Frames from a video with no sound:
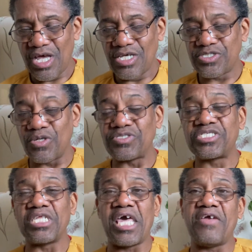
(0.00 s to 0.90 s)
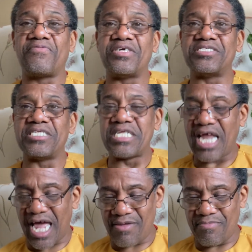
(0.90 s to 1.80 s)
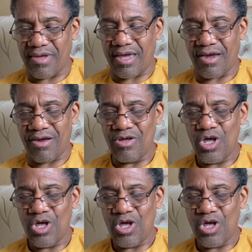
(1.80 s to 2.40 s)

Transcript: so slavery's nightmare